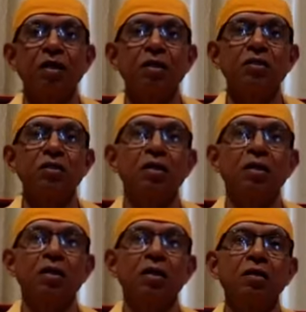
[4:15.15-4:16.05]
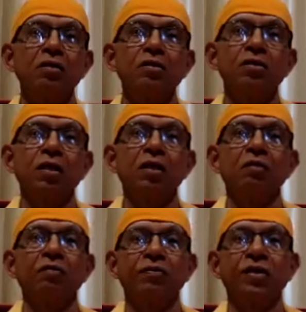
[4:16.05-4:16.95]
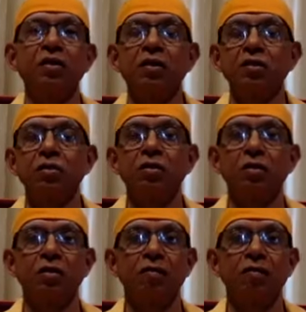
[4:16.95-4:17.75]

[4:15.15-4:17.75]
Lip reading: is a real state of awareness